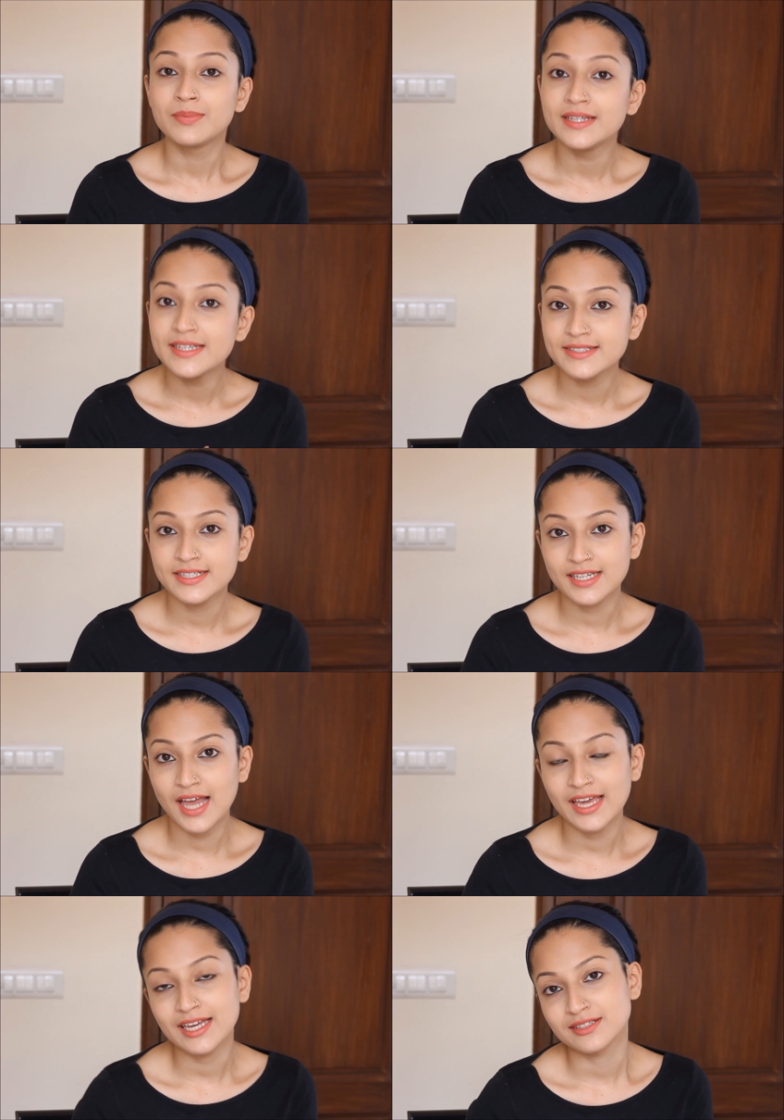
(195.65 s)
please hit
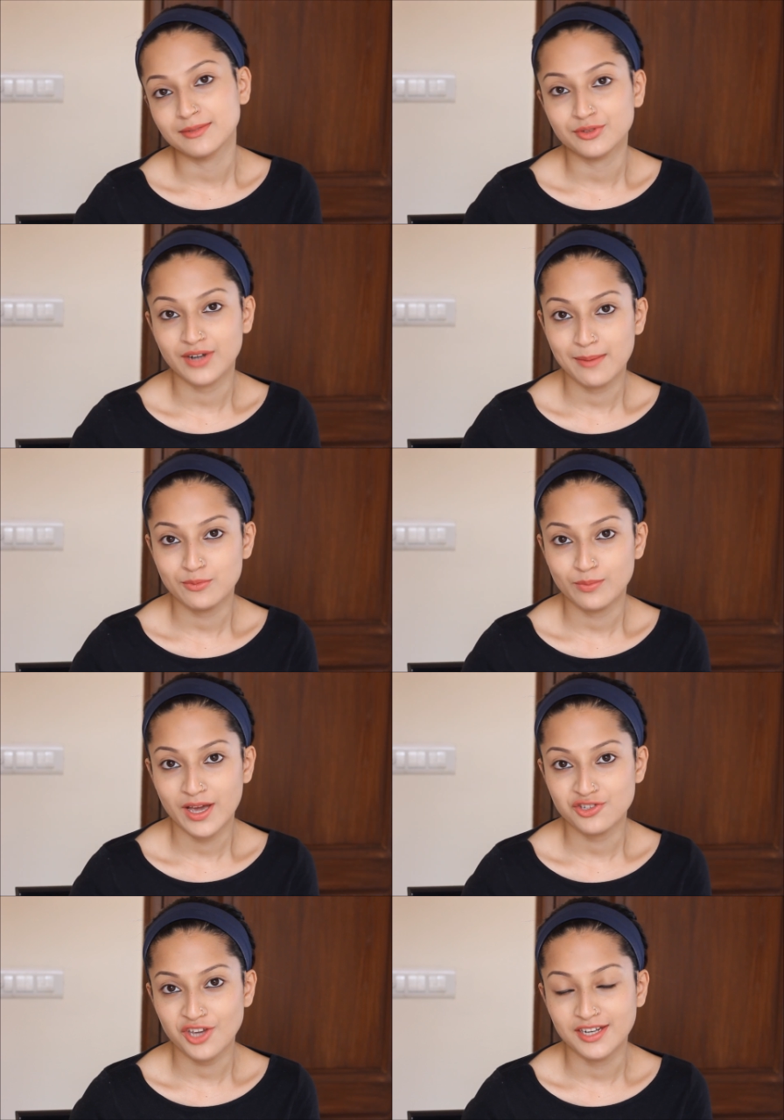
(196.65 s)
like and subscribe to
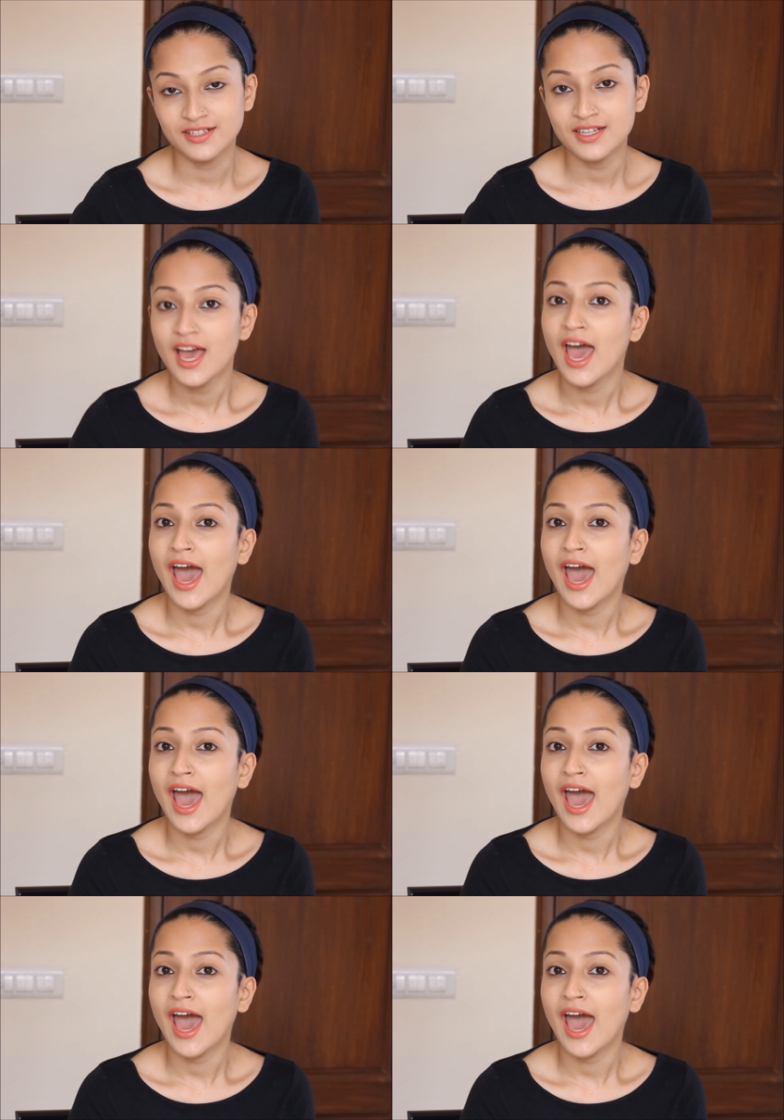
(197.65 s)
my channel